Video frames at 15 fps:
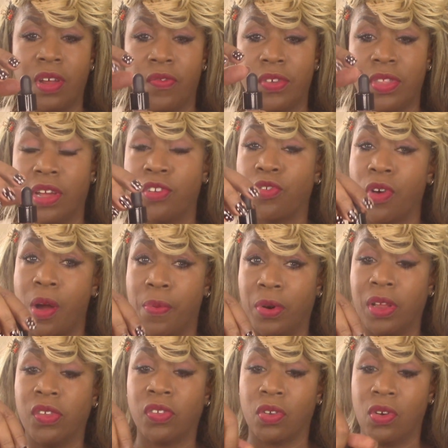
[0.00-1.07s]
enough in that dropper,
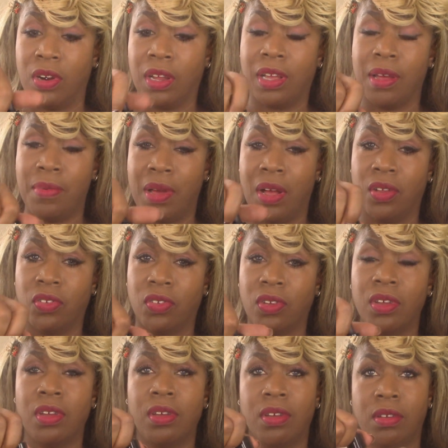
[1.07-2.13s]
it's going to come out
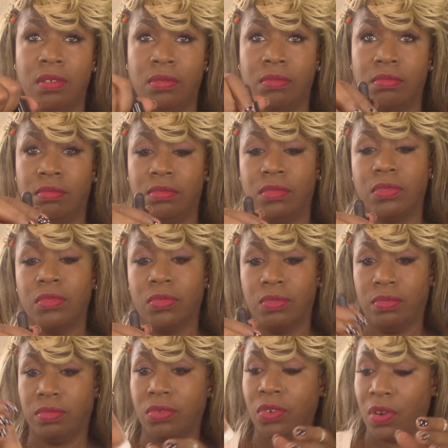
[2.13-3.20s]

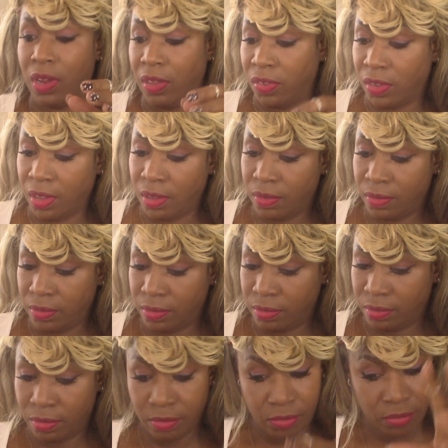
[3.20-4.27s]
crazy.
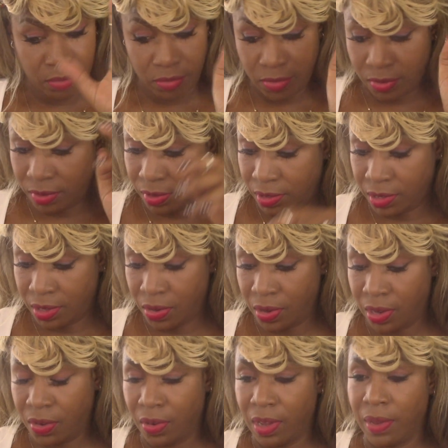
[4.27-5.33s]

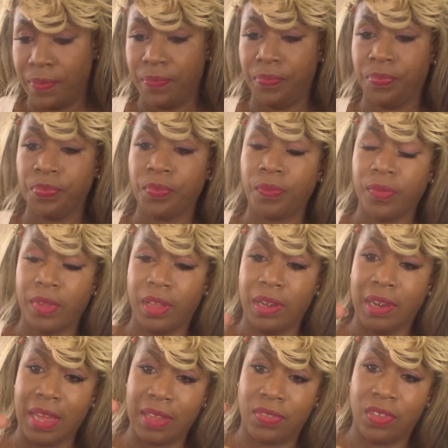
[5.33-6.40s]
Cream.
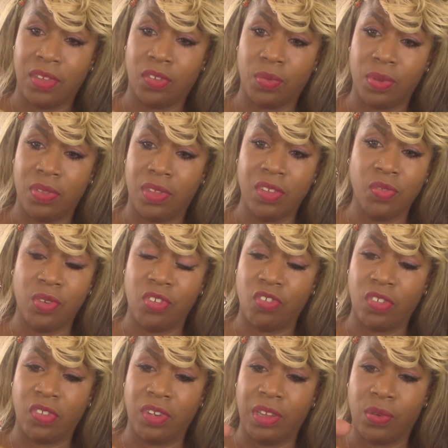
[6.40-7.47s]
Like this one. This one is
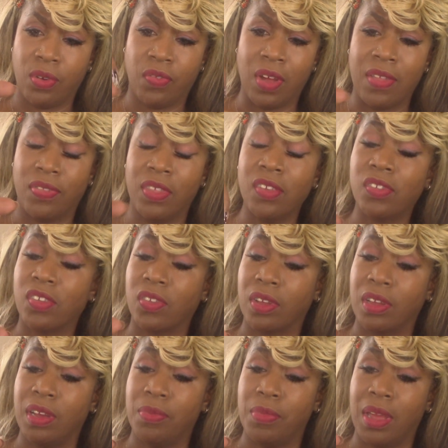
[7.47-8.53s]
just liquefied. This is a
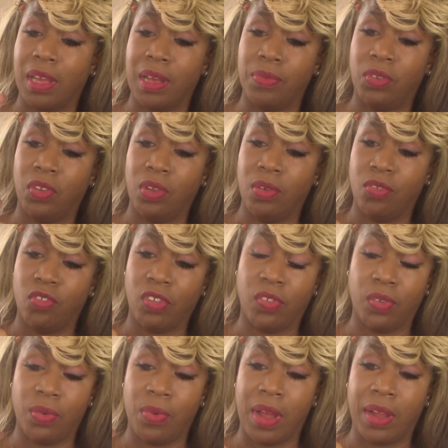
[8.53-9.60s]
good makeup too, just
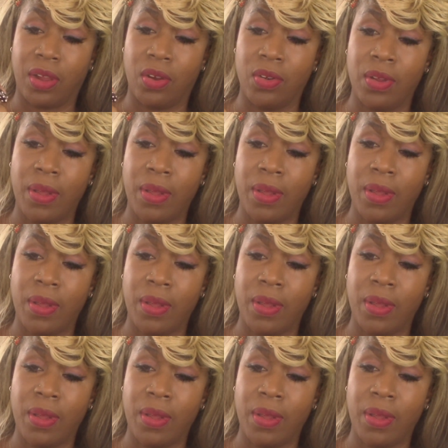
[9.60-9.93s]
for the record.